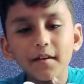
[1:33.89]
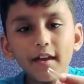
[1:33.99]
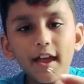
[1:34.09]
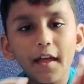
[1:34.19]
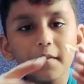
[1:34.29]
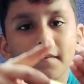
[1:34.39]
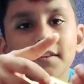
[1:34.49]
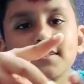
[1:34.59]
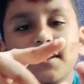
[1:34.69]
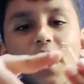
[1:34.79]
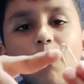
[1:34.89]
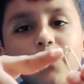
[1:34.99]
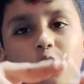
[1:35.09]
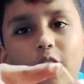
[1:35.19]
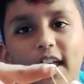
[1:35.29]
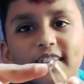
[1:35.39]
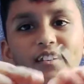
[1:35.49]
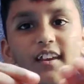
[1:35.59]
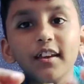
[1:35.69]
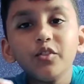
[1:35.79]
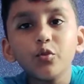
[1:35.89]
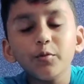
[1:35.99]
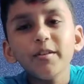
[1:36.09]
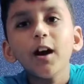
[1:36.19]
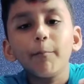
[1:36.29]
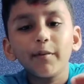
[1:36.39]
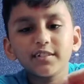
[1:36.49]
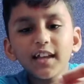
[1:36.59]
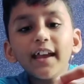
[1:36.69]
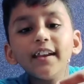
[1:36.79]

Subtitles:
and this round you can see it should be upper side,